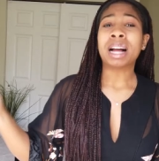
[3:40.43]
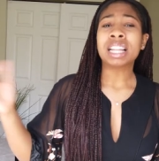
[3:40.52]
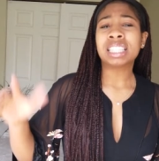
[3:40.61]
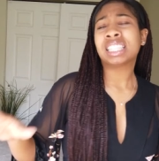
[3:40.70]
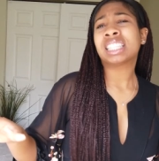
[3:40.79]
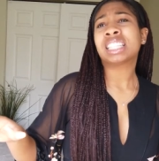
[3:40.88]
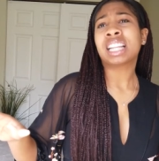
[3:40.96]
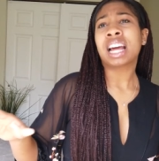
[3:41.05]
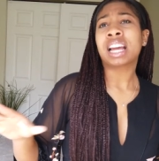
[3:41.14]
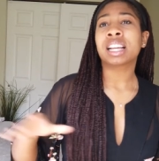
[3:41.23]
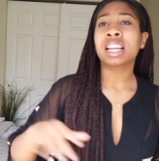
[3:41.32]
Molly's just
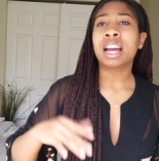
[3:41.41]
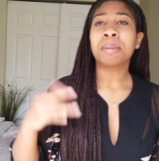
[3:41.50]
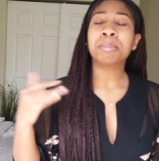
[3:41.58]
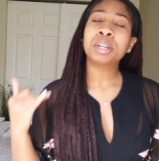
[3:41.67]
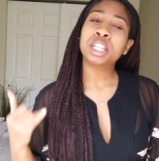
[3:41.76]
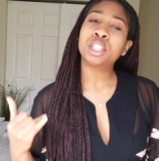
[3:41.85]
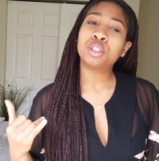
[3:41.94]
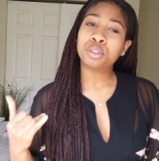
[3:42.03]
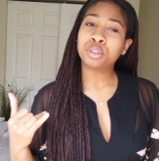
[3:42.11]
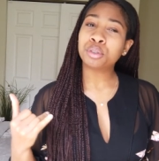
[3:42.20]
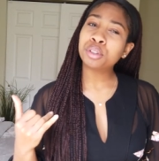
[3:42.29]
like, yeah, I'm
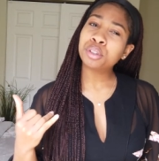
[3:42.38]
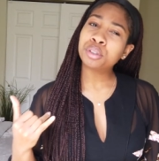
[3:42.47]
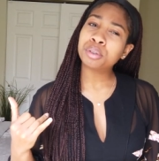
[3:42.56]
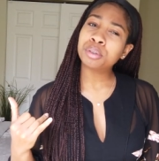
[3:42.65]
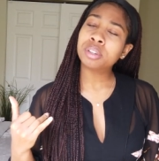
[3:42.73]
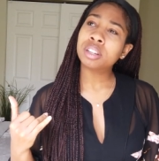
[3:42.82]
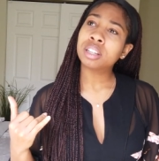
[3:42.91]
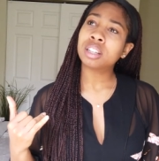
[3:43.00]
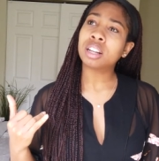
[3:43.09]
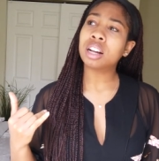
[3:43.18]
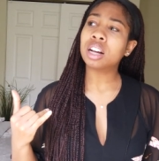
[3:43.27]
bringing Drew
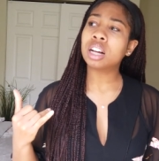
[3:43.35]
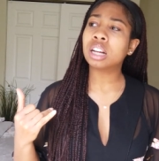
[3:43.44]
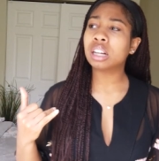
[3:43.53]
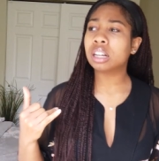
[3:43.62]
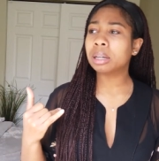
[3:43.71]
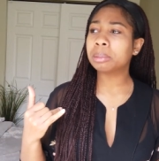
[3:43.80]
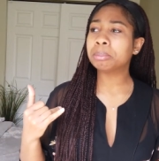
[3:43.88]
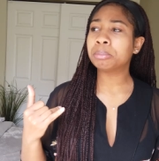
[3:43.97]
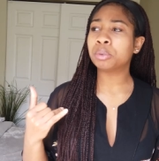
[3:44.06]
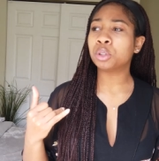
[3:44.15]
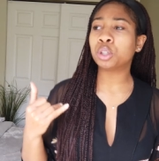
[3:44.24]

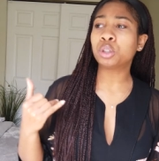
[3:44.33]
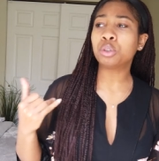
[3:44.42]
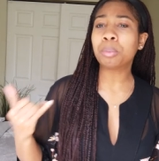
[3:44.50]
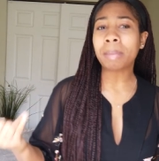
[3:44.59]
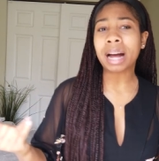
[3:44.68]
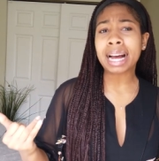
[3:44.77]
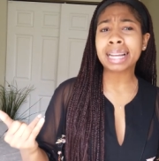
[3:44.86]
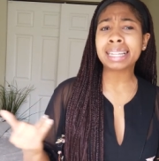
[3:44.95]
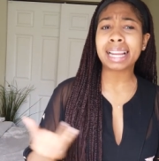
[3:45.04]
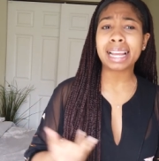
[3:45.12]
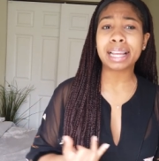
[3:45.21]
um, do you
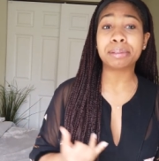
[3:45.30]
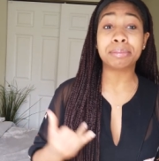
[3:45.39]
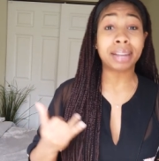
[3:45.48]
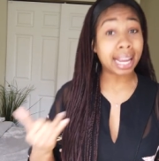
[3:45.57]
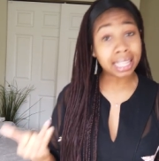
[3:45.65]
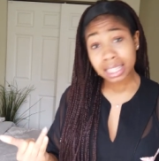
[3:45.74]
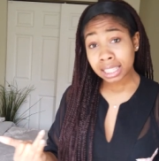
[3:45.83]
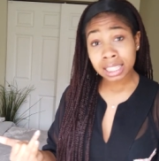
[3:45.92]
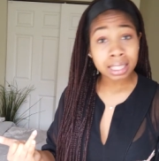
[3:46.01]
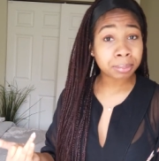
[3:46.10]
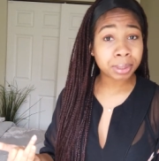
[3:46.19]
mind if Nathan
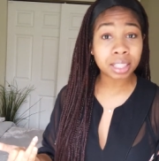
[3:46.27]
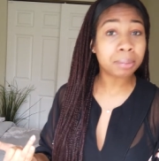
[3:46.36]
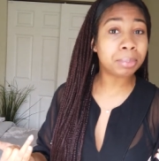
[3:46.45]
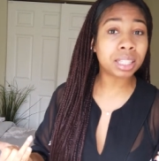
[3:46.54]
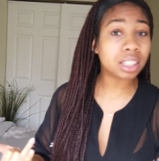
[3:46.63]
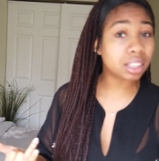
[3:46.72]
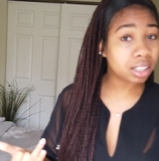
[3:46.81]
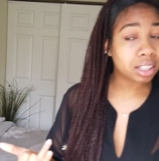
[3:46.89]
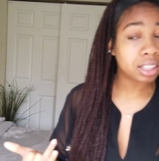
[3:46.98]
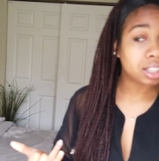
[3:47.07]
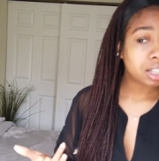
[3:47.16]
comes to the
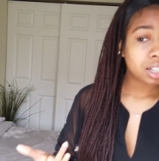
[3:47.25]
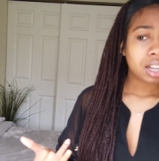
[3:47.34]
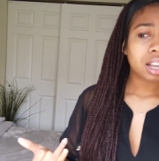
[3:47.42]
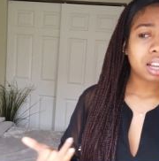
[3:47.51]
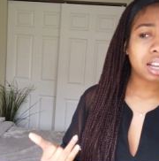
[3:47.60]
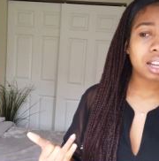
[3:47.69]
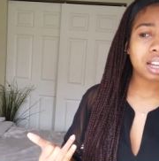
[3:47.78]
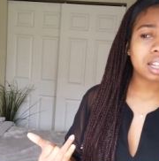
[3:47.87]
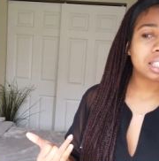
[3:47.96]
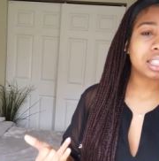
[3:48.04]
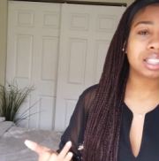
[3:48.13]
mixer?
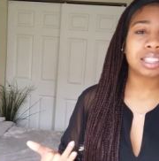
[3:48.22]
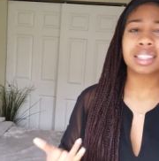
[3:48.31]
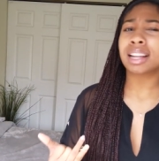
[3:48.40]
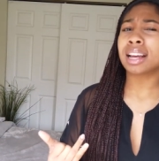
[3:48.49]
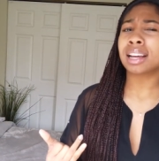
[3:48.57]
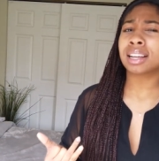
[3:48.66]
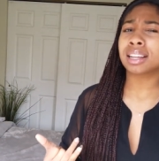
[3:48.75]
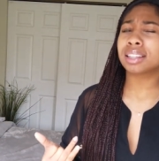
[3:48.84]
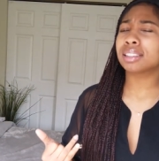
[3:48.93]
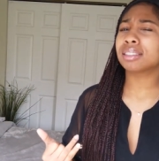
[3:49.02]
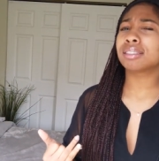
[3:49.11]
And Issa's just
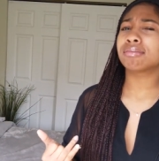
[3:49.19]
like,